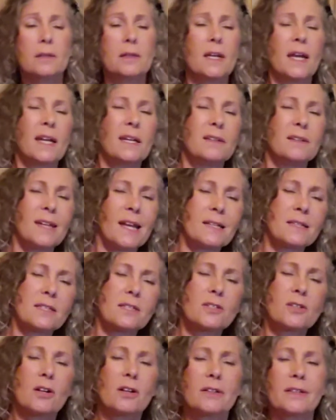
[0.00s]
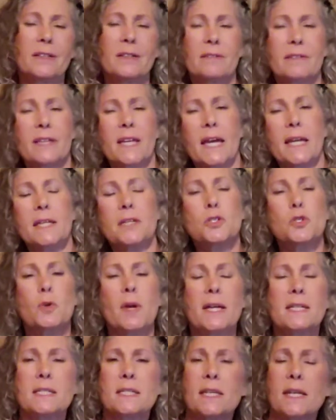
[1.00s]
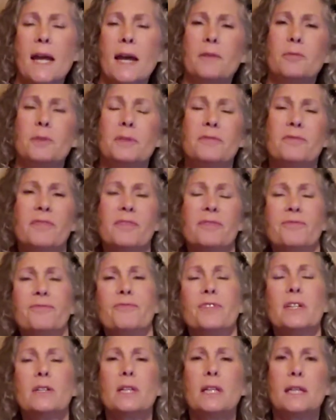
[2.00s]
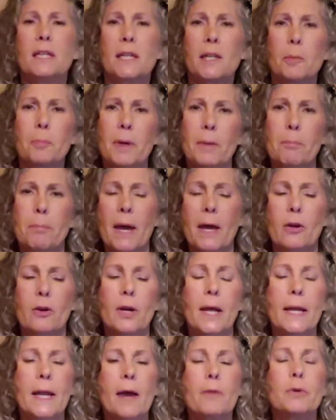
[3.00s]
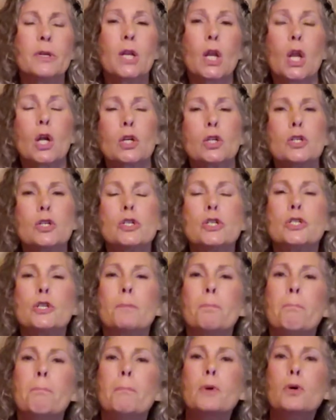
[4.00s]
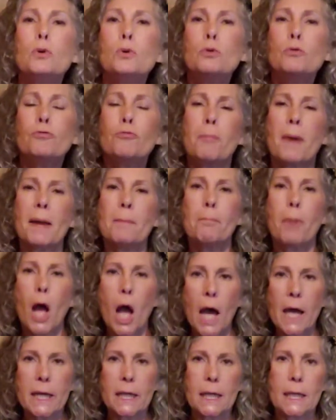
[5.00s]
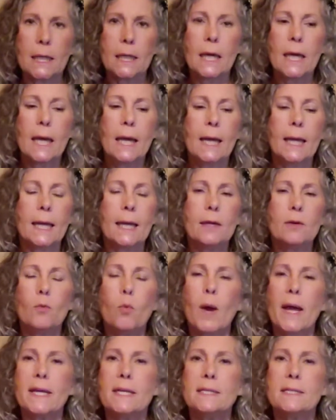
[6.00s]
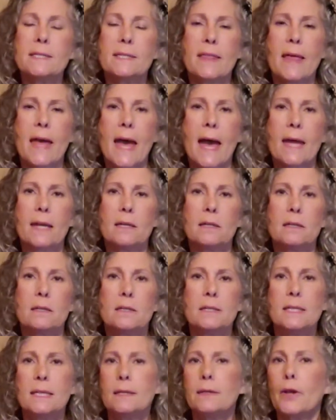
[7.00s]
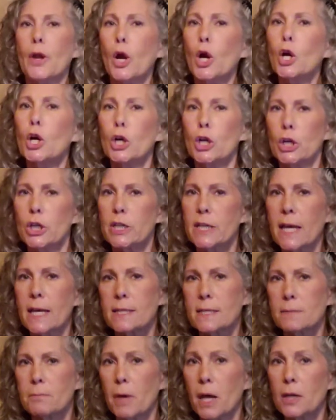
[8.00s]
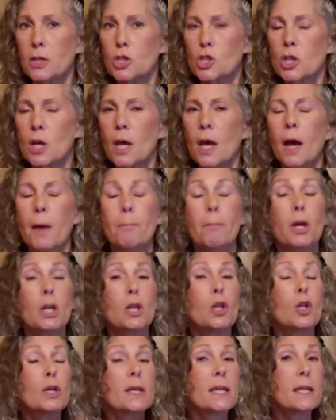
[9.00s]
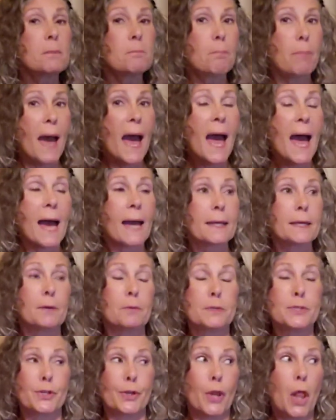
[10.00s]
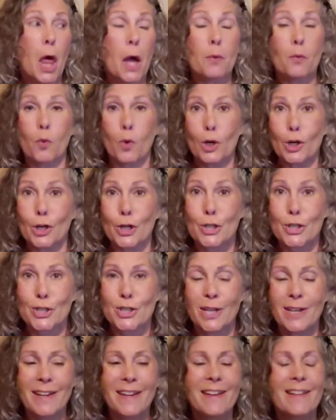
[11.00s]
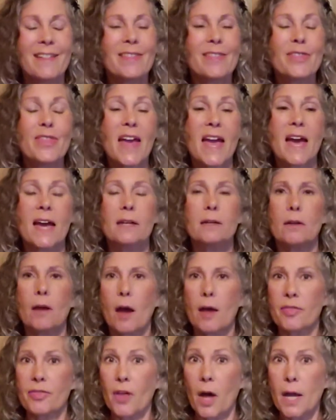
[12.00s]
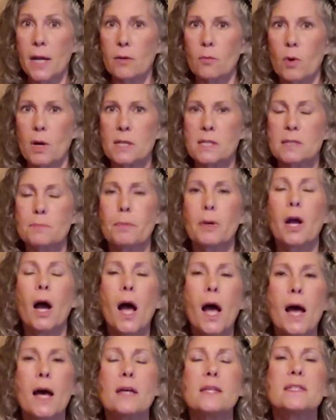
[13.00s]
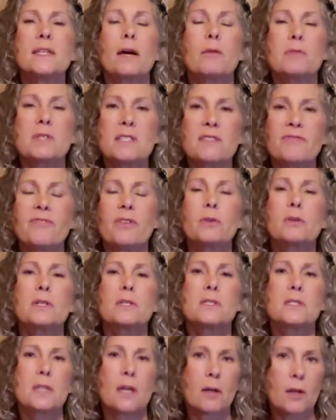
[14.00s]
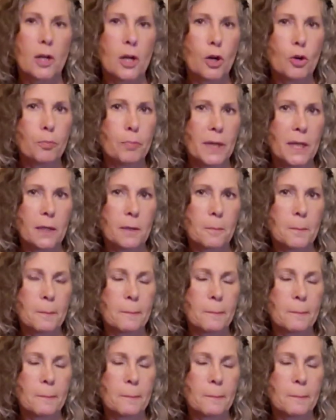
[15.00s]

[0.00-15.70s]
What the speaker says: and start, getting dressed, and I would feel a little bit better. And I would learn to move my body in ways that didn't hurt as much. But looking back, it was a lot worse than I thought it was because I was focused on coping.